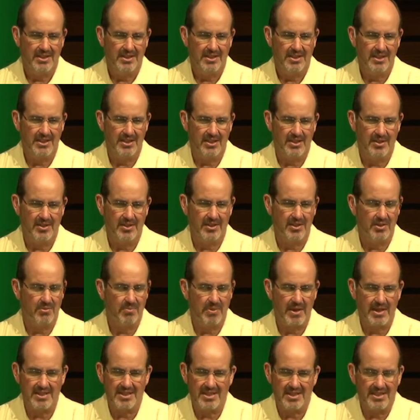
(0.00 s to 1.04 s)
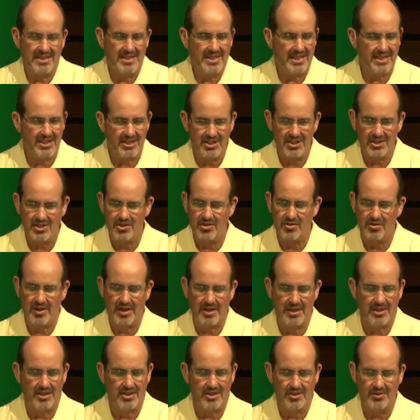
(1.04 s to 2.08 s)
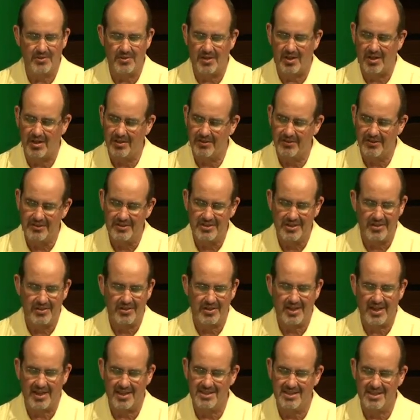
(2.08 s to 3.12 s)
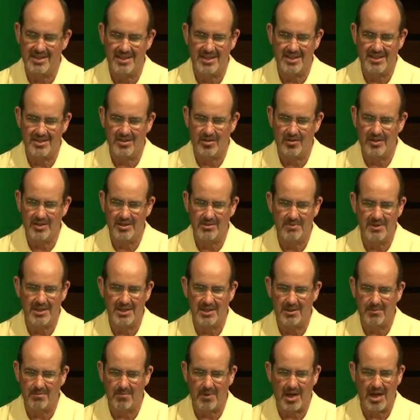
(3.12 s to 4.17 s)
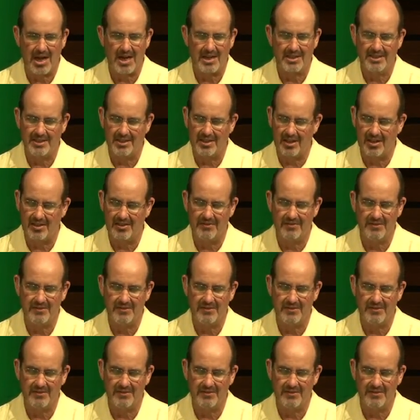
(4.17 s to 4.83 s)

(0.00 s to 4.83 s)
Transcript: you know and your best intentions trying to do and all those other kinds of things only to become mocked and all of